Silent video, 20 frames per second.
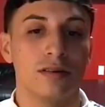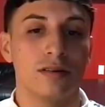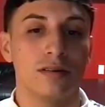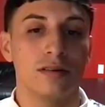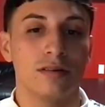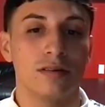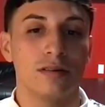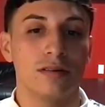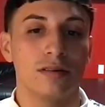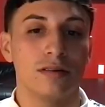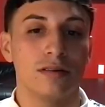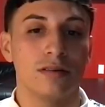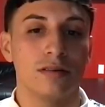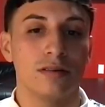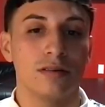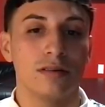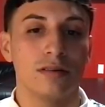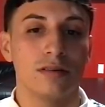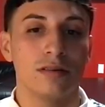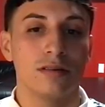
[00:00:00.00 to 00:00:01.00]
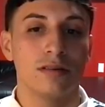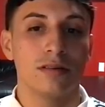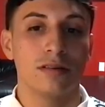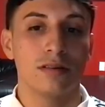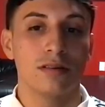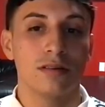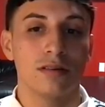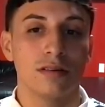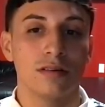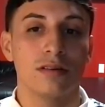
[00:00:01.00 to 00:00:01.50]

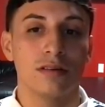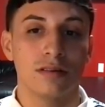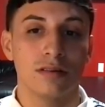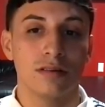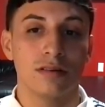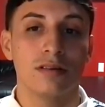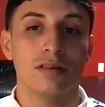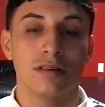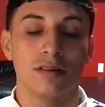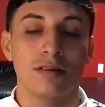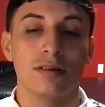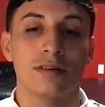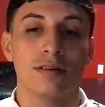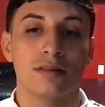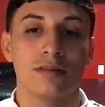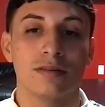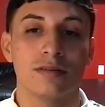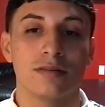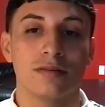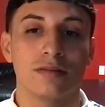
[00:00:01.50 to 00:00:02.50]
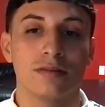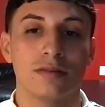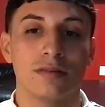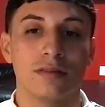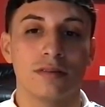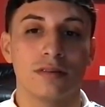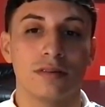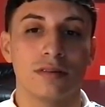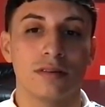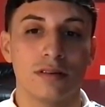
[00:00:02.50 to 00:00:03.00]

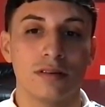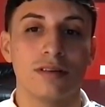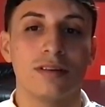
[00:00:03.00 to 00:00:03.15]
This person isn't speaking.